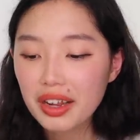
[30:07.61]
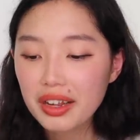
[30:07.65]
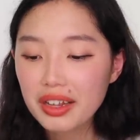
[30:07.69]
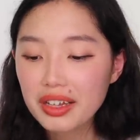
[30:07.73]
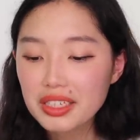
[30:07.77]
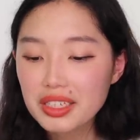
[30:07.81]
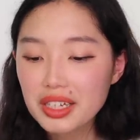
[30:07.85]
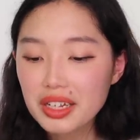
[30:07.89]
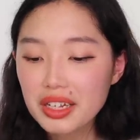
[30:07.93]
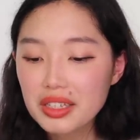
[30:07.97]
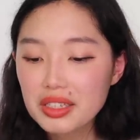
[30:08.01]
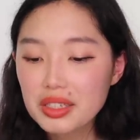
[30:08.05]
I
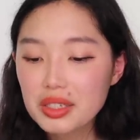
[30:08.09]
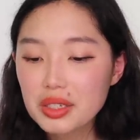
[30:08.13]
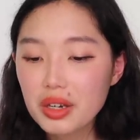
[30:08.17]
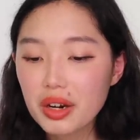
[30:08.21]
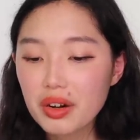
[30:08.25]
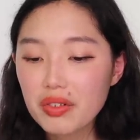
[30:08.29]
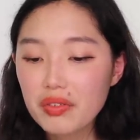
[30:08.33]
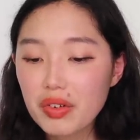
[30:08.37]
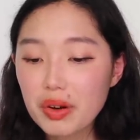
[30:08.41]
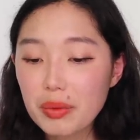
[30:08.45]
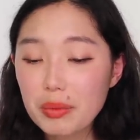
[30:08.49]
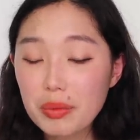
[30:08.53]
guess I can
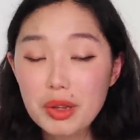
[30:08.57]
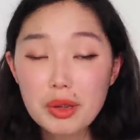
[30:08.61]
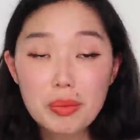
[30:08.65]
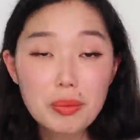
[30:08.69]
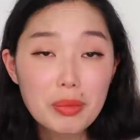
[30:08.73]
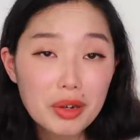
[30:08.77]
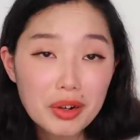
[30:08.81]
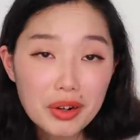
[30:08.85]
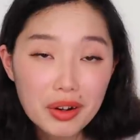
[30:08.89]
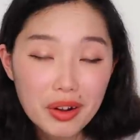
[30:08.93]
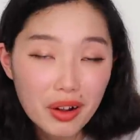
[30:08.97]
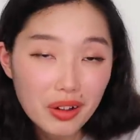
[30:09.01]
start from
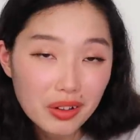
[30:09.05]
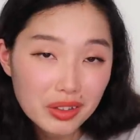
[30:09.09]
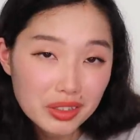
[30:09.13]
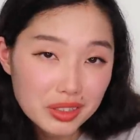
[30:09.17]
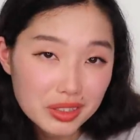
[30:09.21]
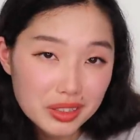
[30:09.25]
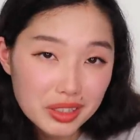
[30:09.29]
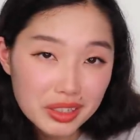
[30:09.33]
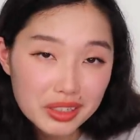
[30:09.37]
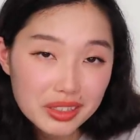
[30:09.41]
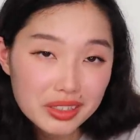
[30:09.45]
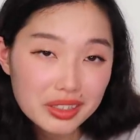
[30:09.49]
community
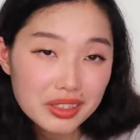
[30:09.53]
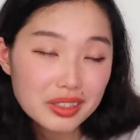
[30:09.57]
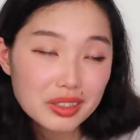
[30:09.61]
college Nina